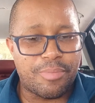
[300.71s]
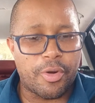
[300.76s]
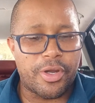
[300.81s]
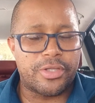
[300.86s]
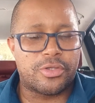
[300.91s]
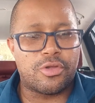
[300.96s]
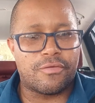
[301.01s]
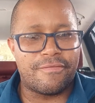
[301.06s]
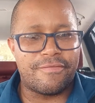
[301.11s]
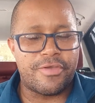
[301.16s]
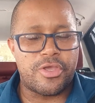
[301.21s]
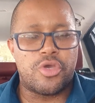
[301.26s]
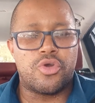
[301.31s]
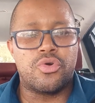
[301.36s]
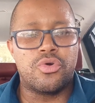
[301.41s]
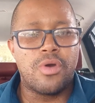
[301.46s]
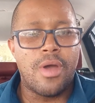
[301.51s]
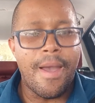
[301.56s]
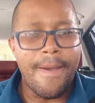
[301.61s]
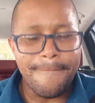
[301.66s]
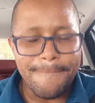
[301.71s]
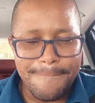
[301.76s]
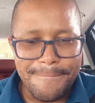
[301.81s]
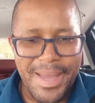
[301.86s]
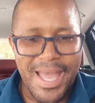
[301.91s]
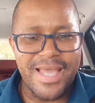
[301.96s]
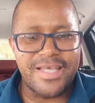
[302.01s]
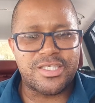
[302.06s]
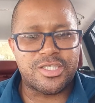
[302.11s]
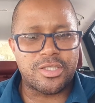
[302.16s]
point of view,
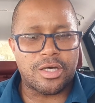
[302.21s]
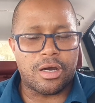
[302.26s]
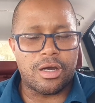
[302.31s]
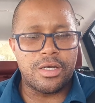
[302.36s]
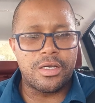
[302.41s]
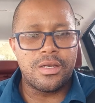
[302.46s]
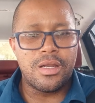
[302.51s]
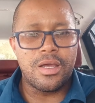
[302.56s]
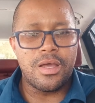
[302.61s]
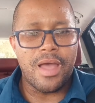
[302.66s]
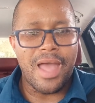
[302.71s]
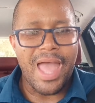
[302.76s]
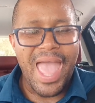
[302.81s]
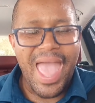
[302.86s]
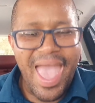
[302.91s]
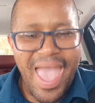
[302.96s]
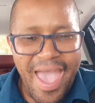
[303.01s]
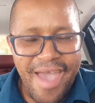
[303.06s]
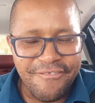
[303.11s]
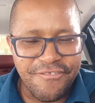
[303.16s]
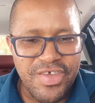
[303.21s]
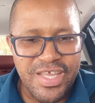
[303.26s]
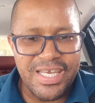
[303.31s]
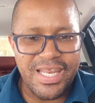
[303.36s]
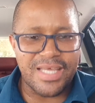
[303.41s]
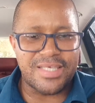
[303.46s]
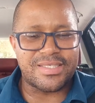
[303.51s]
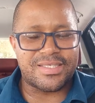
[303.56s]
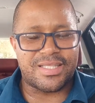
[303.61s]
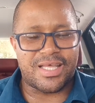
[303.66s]
based on
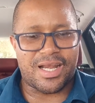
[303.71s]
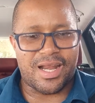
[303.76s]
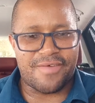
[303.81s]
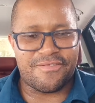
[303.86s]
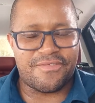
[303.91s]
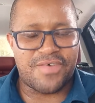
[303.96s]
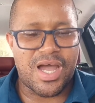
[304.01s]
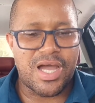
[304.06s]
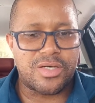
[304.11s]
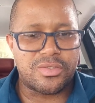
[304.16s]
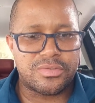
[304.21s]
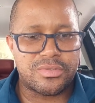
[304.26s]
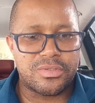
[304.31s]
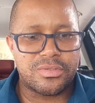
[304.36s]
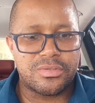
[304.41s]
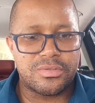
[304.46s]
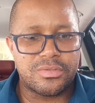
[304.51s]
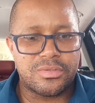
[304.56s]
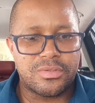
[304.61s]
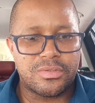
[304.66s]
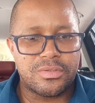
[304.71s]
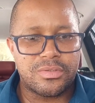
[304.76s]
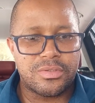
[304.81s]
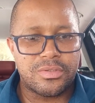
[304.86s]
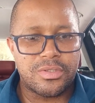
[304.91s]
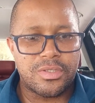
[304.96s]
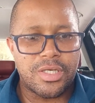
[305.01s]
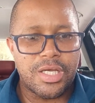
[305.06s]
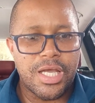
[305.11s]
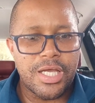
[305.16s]
evidence that are found
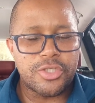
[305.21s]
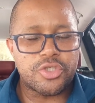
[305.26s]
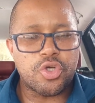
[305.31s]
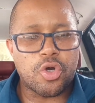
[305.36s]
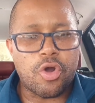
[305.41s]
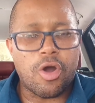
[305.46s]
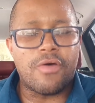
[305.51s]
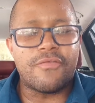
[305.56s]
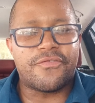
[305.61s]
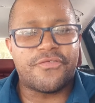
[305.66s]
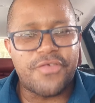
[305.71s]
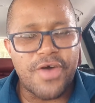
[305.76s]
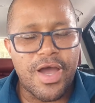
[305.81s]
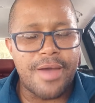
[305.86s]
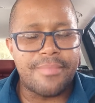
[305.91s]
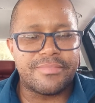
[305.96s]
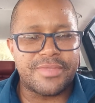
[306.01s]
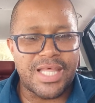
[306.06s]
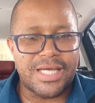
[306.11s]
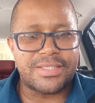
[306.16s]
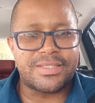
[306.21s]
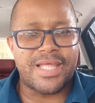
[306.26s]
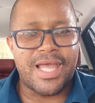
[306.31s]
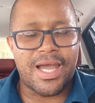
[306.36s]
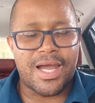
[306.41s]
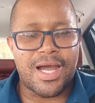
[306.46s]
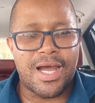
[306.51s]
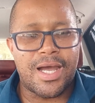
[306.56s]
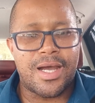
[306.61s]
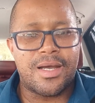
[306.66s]
to confirm that there
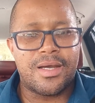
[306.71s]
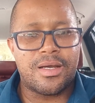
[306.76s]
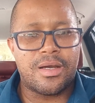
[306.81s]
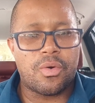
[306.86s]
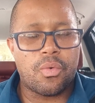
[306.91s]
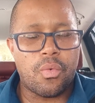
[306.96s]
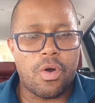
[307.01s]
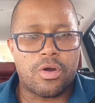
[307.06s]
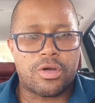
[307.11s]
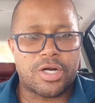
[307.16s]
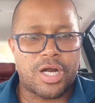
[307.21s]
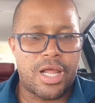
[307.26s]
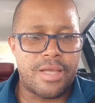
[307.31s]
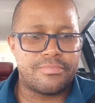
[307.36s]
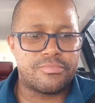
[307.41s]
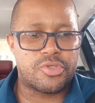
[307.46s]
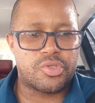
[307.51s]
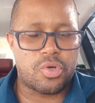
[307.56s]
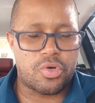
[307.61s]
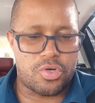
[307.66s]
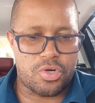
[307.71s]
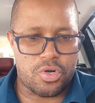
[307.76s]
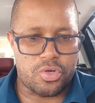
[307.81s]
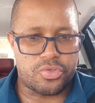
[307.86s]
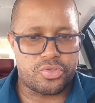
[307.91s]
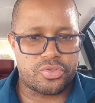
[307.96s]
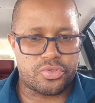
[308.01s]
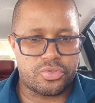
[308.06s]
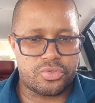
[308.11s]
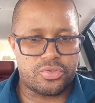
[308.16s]
are war crimes or
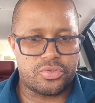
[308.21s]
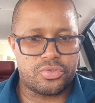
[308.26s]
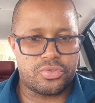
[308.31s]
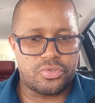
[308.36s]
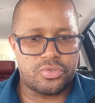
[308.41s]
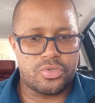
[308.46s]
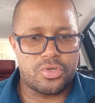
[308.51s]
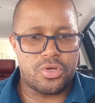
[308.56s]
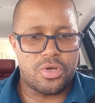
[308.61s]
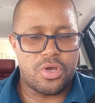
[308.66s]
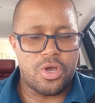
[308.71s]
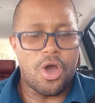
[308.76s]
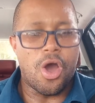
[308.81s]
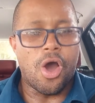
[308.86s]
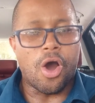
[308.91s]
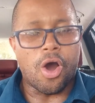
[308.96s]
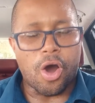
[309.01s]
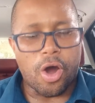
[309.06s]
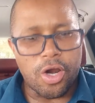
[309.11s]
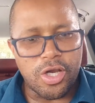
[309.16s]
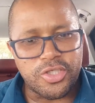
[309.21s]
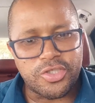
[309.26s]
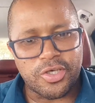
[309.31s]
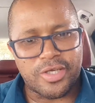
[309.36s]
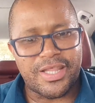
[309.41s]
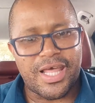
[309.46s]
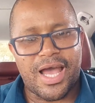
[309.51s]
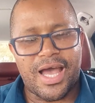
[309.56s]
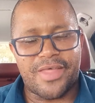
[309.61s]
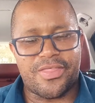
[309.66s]
not. Also,
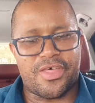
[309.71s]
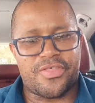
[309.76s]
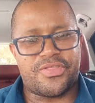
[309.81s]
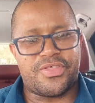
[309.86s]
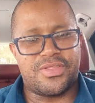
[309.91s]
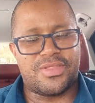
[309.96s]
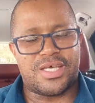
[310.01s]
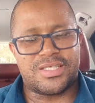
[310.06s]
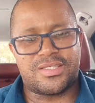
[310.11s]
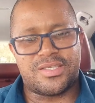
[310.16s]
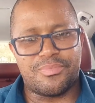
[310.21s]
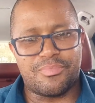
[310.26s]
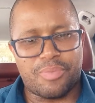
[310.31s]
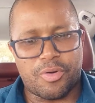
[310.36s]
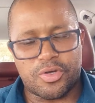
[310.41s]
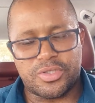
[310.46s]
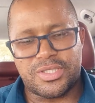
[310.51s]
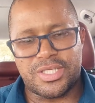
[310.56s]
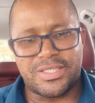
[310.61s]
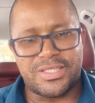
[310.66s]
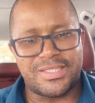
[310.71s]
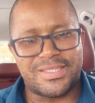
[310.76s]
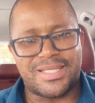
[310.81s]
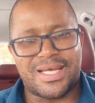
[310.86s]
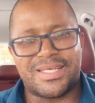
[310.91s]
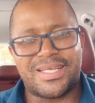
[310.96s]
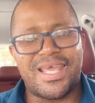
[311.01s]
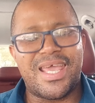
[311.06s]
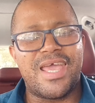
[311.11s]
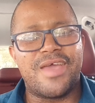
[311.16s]
the other thing that's important is
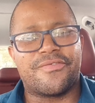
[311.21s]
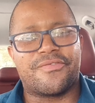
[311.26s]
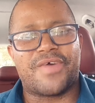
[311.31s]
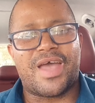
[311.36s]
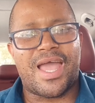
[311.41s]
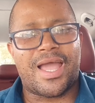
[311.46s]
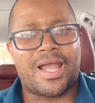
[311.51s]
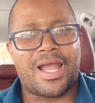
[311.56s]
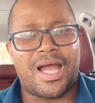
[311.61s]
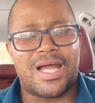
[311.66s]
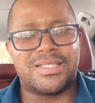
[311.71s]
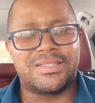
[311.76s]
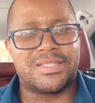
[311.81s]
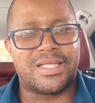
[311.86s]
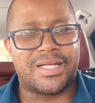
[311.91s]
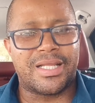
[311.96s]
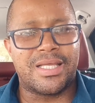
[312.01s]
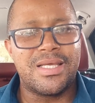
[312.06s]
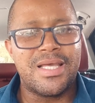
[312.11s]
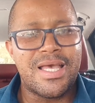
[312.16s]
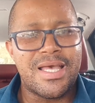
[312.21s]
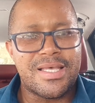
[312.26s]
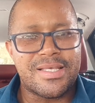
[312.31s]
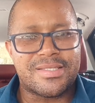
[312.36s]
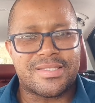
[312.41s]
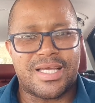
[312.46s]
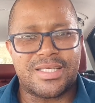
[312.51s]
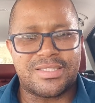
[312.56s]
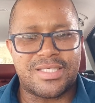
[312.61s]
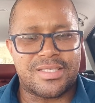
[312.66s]
that if a country
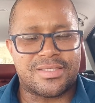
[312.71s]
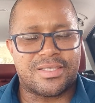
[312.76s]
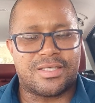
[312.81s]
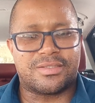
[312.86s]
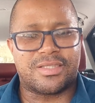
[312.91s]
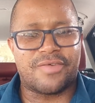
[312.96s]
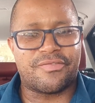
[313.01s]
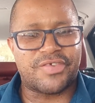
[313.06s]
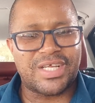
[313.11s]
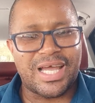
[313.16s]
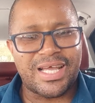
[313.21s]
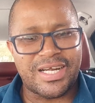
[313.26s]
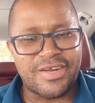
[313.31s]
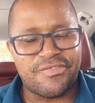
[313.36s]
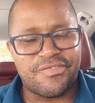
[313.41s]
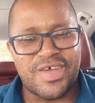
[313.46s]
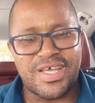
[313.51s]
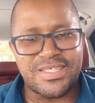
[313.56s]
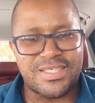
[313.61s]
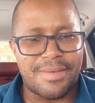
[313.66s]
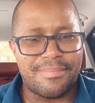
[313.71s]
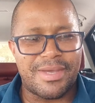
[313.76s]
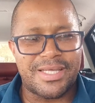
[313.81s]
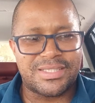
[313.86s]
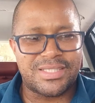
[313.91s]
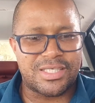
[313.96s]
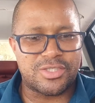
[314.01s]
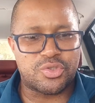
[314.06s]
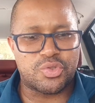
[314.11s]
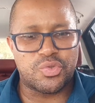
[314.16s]
such as South Africa refers a
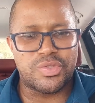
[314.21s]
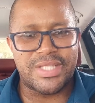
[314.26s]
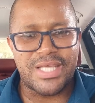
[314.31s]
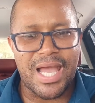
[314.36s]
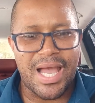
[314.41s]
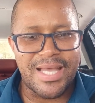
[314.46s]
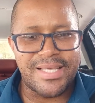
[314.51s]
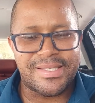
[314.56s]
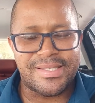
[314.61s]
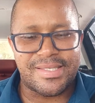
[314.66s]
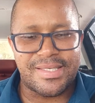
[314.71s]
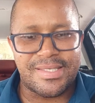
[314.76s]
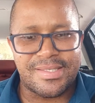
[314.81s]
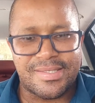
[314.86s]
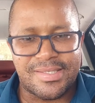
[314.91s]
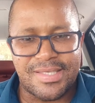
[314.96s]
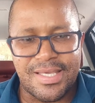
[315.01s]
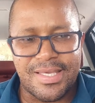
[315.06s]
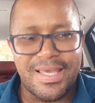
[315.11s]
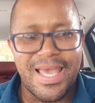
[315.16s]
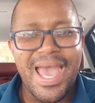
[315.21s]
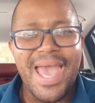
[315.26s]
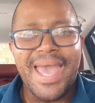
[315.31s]
matter to the ICC,